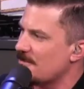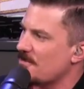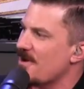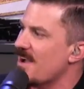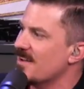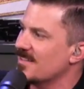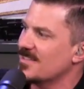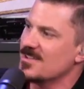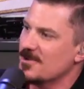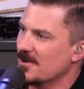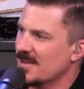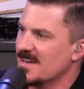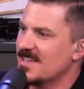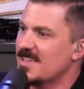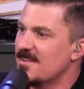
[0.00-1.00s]
the product that you're
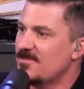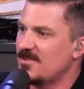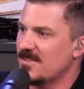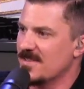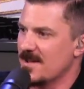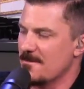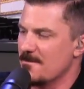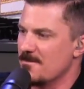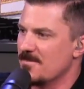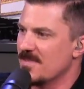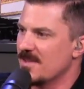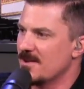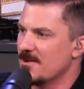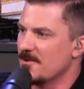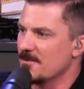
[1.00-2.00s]
going to give to them,
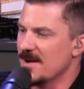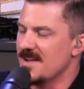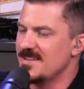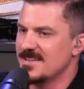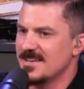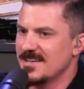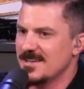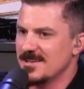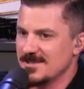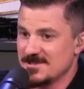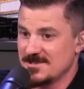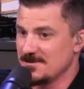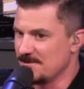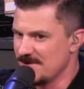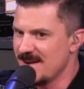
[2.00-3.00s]
right? It's
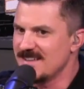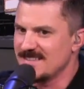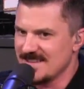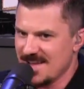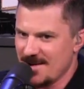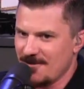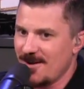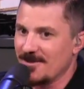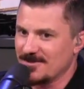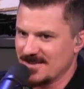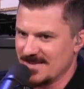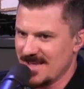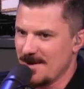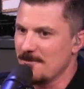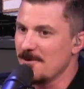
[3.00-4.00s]
surprising how
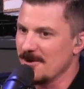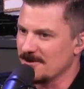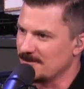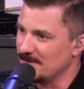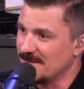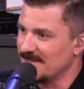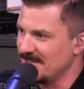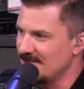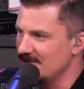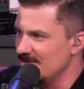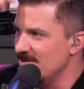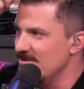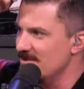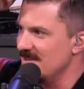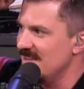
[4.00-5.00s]
often that works, but
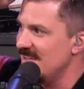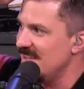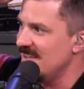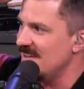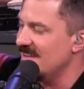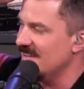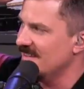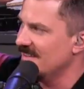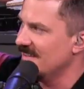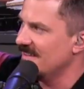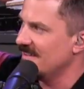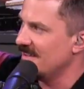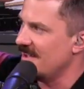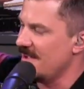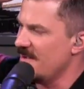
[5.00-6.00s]
you need...
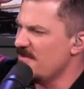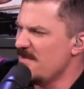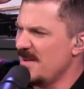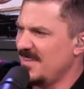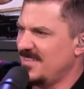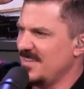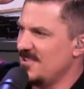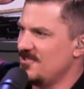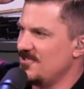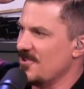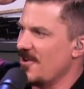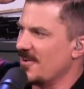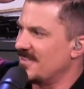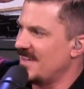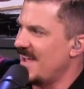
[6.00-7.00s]
Everybody's seen
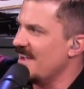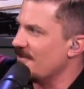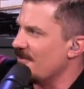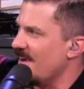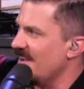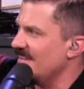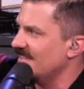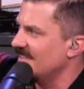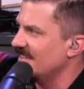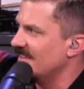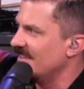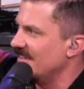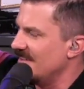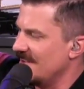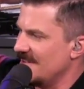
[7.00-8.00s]
Shark Tank, right?
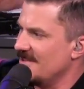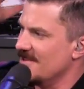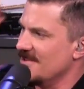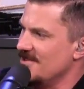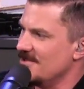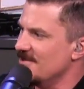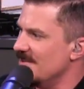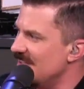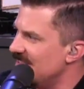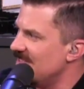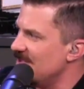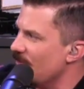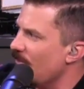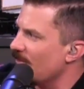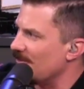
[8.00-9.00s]
Yeah, you need
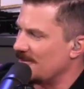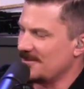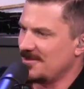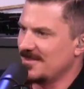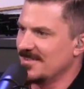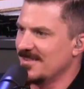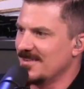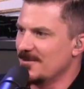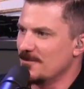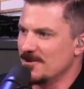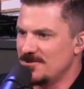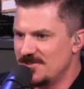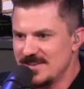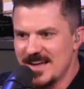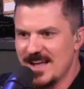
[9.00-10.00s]
the orders.
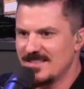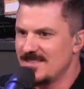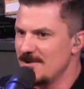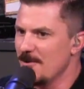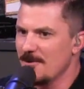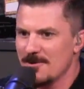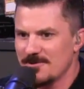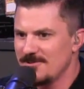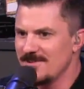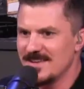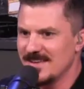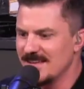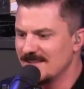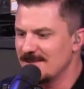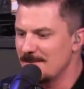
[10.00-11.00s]
Once you got the orders, you
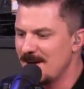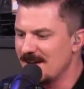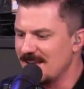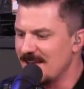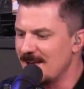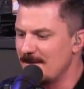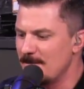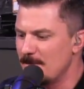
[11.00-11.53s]
can get the money.